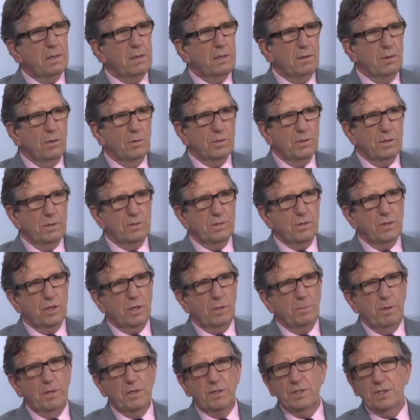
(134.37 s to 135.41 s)
You know,
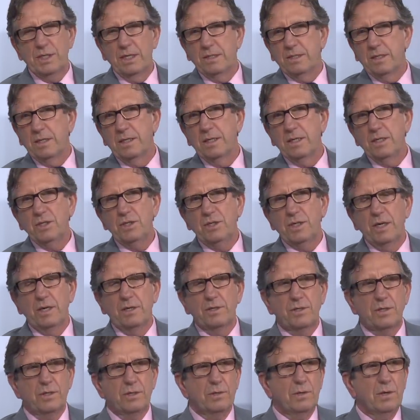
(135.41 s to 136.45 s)
talk about City this
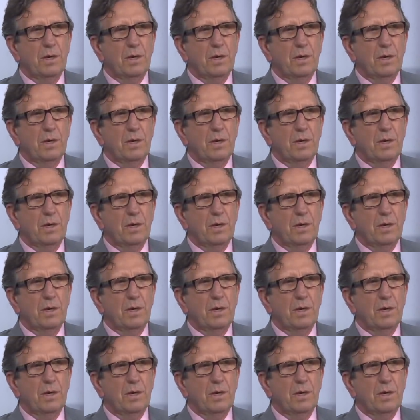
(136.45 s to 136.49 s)
year.